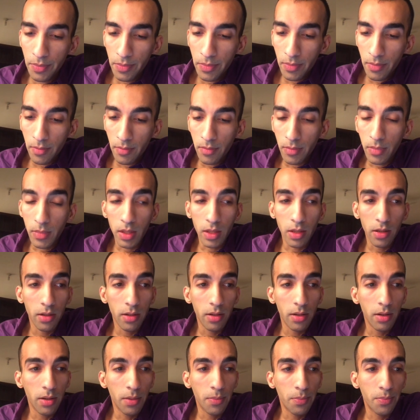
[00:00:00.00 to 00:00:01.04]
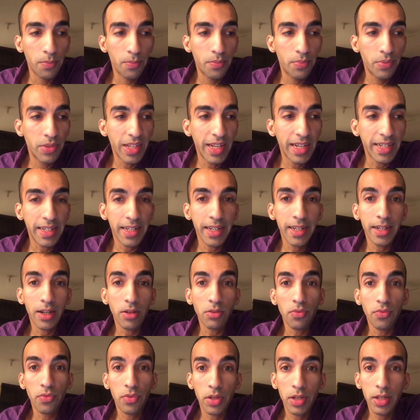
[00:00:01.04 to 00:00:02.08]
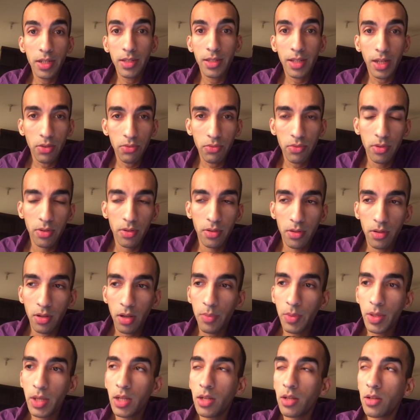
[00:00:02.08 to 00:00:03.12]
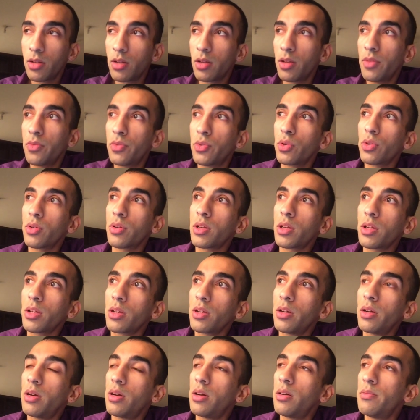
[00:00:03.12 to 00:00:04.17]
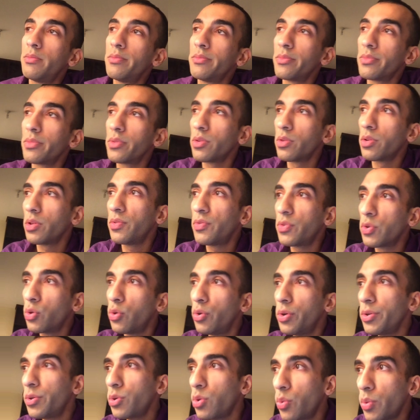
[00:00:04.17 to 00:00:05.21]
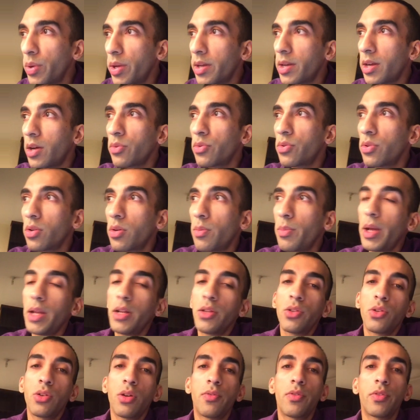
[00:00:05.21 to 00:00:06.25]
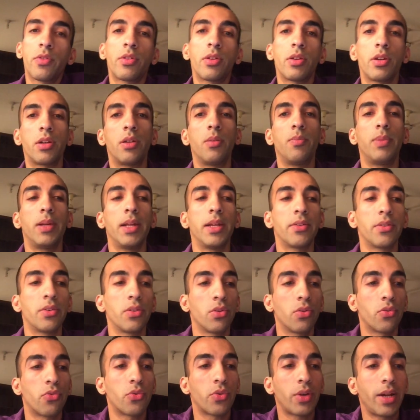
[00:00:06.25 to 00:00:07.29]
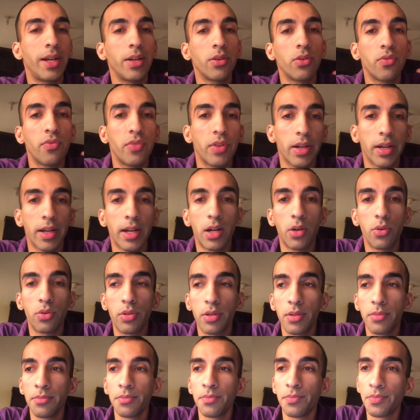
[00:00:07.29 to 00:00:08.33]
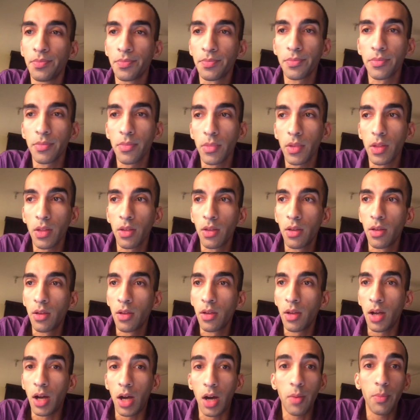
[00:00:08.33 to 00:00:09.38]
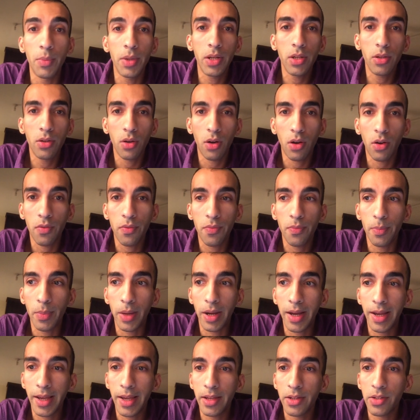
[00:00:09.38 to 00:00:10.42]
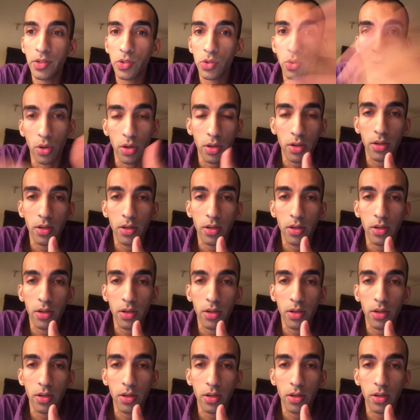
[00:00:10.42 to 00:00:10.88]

selecting it out of 3,000, I mean, if you go into a warehouse, you're the manager of a certain place, and you're trying to figure out how much of my stock